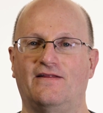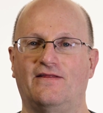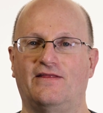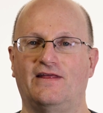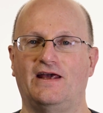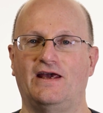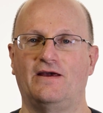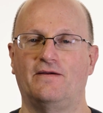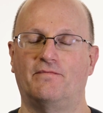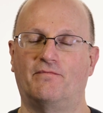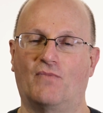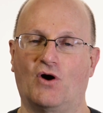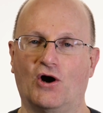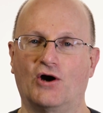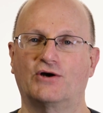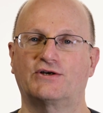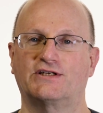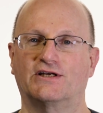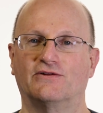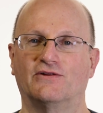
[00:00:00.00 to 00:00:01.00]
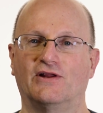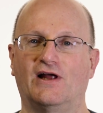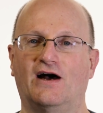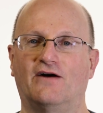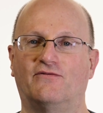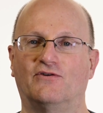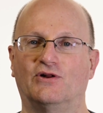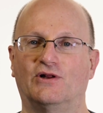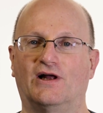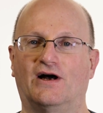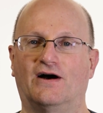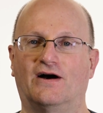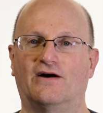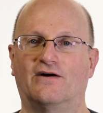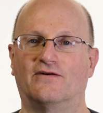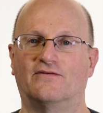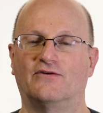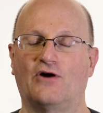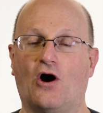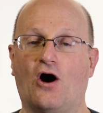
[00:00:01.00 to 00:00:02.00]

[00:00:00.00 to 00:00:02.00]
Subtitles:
the marked level of